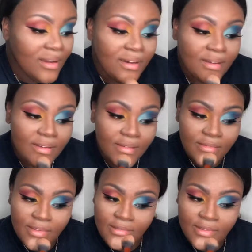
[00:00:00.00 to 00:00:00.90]

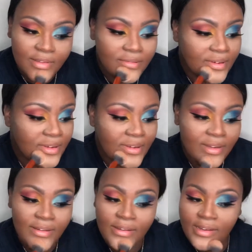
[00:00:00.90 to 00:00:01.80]
Cause
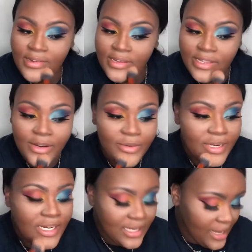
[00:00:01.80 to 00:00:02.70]
yo
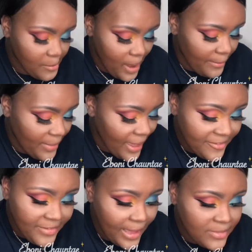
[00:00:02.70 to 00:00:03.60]
nigga like my
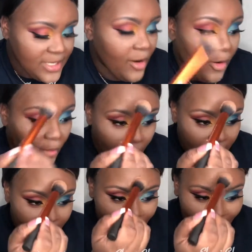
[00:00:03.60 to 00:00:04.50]
back flaps and all,
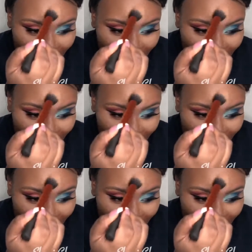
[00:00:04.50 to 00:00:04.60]
honey.